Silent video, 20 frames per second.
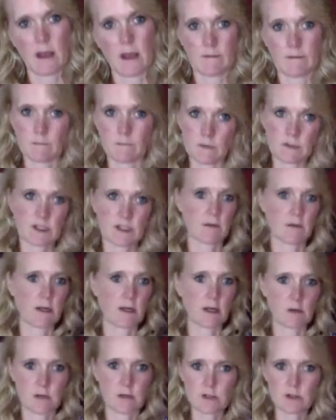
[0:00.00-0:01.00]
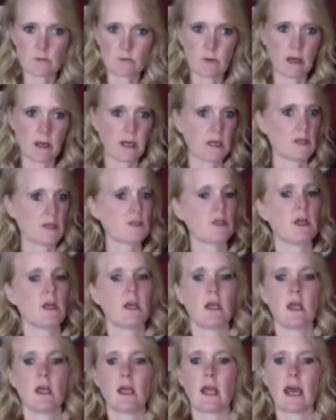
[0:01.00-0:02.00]
She had increased range.
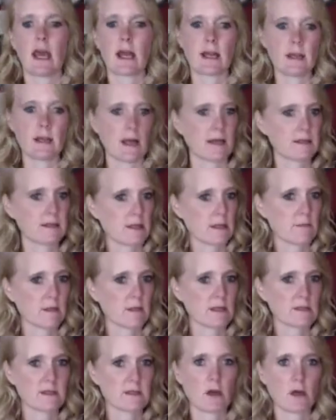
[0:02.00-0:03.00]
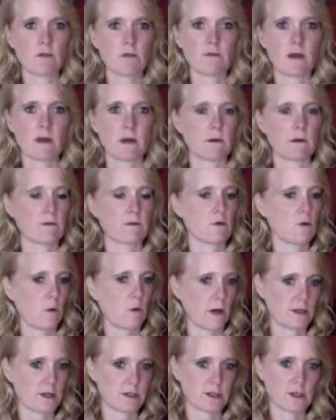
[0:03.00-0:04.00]
Had I not done it myself, I would have
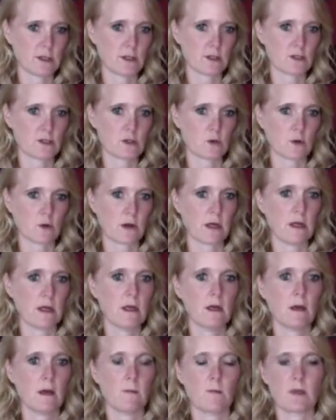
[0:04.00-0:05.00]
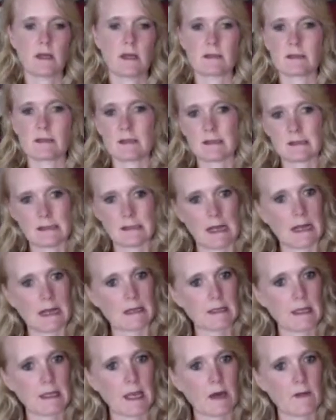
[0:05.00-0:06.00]
questioned the story, but that's
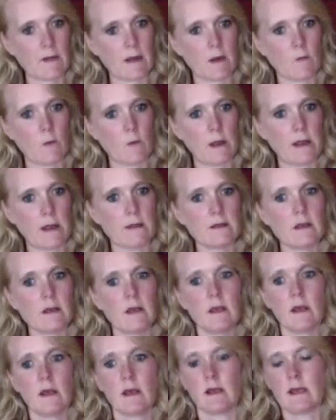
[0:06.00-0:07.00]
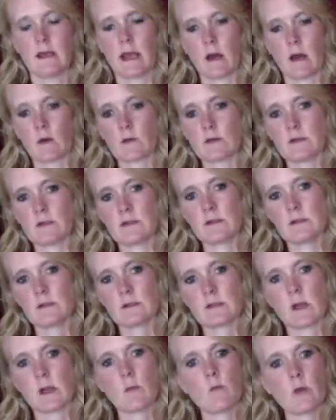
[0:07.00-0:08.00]
exactly how that went. Now,
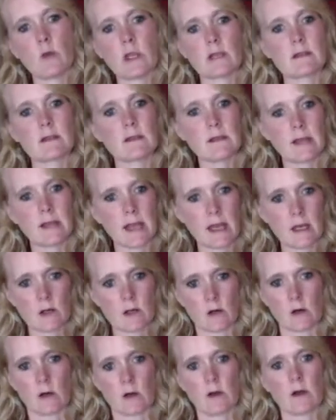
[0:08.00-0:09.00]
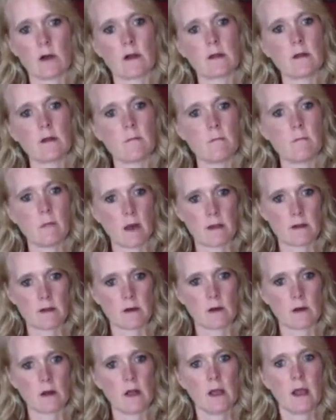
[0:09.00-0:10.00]
some weeks later, the
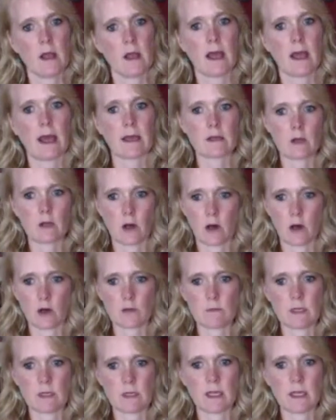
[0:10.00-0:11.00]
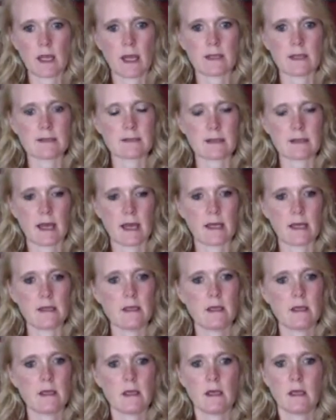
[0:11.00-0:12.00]
mother had called me and
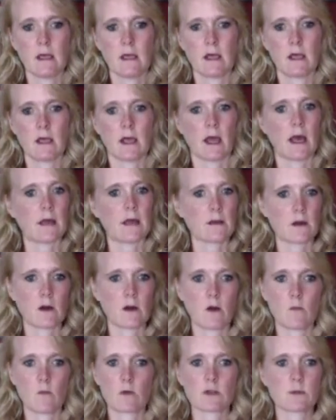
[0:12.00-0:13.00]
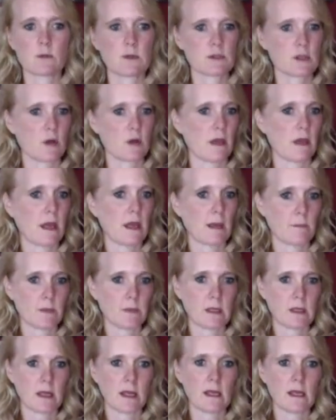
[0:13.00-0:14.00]
said, Heather, we're supposed to go camping
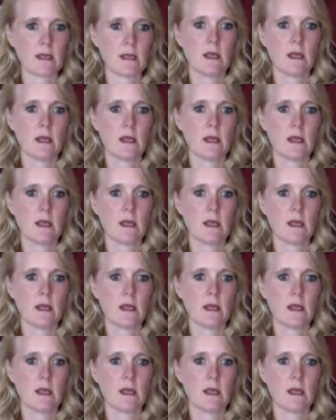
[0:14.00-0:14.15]
tonight.